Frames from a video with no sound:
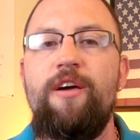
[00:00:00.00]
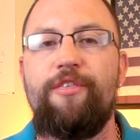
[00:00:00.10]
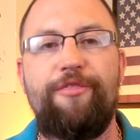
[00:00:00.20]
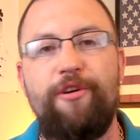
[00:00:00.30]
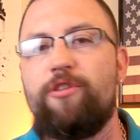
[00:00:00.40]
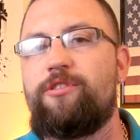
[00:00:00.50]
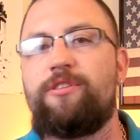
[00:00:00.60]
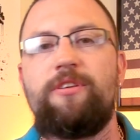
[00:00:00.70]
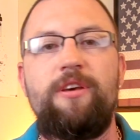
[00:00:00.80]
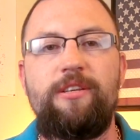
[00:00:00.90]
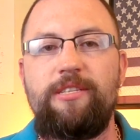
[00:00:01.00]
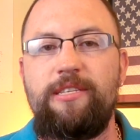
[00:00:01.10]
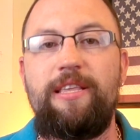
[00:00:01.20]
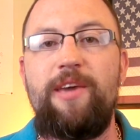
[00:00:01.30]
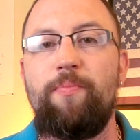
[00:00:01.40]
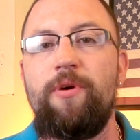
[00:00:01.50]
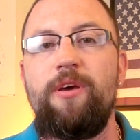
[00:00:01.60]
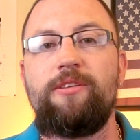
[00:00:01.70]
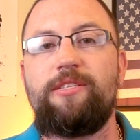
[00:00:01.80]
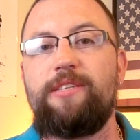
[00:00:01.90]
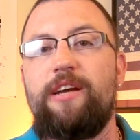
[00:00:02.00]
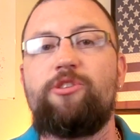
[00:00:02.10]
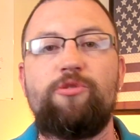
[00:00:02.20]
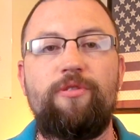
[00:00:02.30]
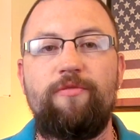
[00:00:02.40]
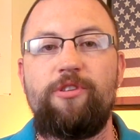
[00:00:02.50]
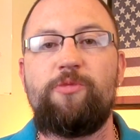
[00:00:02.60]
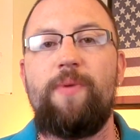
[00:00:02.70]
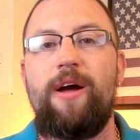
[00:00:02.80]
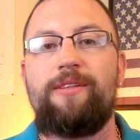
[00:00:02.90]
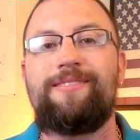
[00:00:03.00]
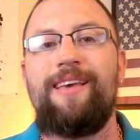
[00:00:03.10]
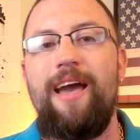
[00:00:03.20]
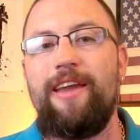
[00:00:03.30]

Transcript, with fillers: thirst, sleep, sexual response,